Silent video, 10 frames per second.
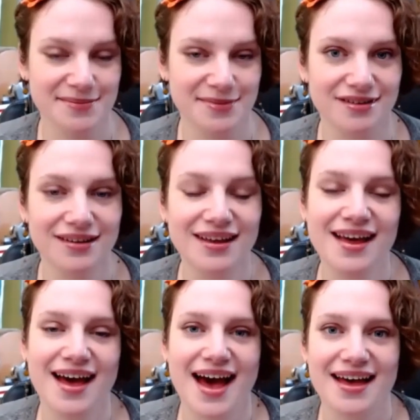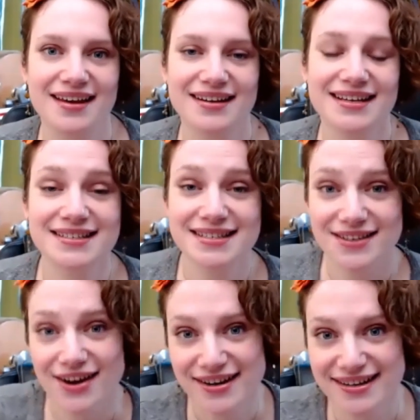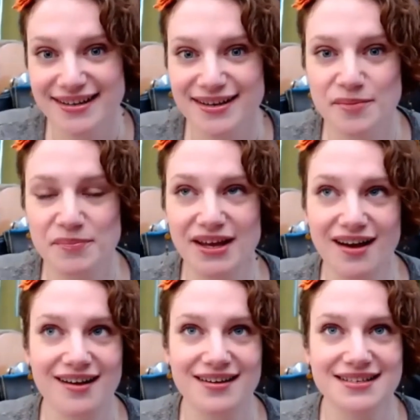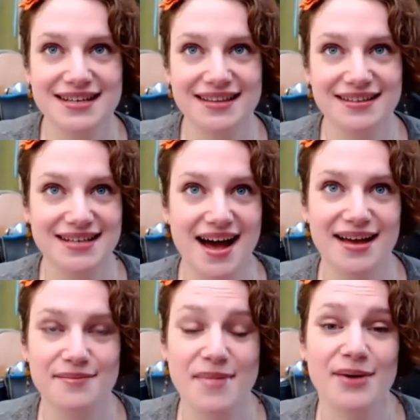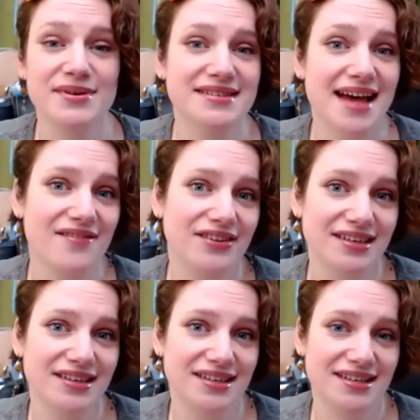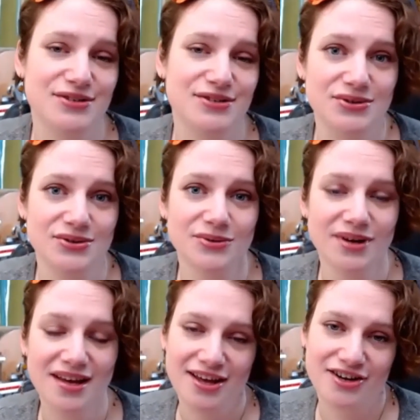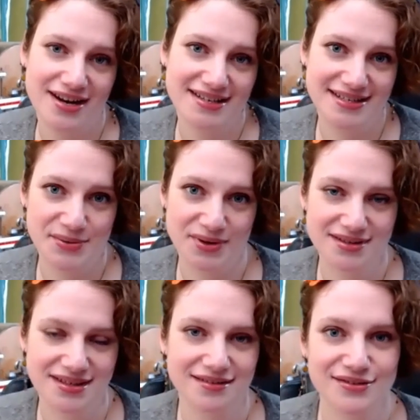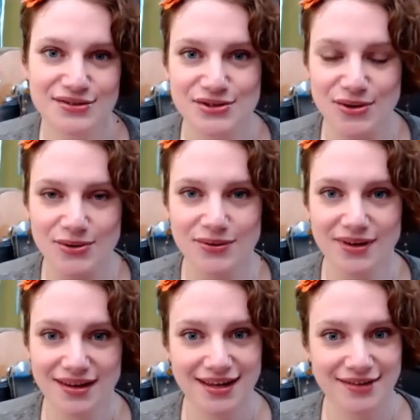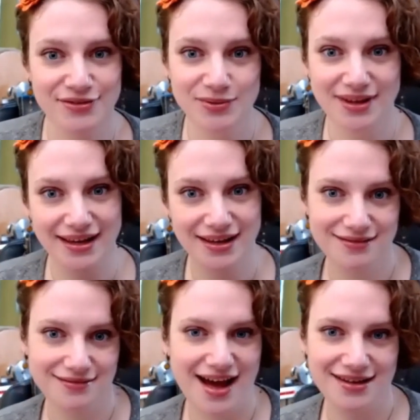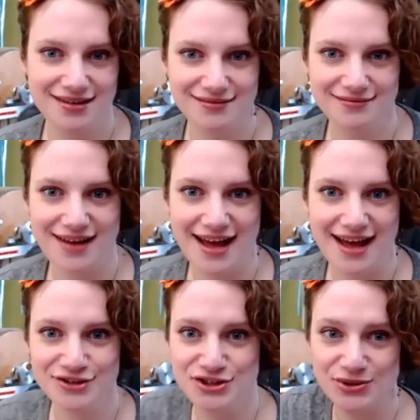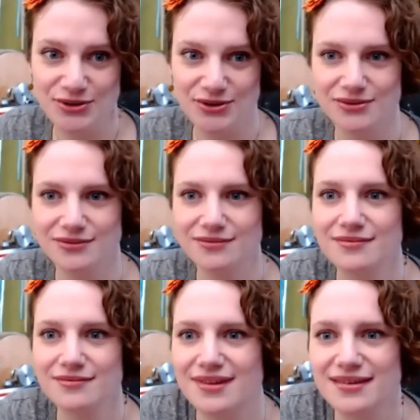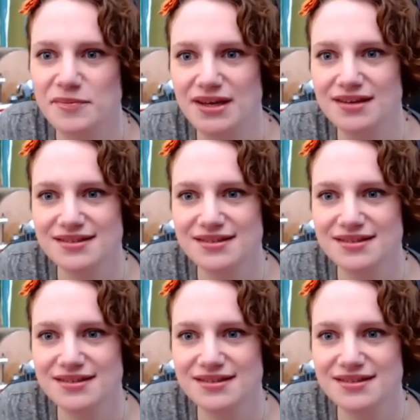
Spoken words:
was possible. And it started because at the time I was heavily into crazy quilting. So if you would like, I can show you the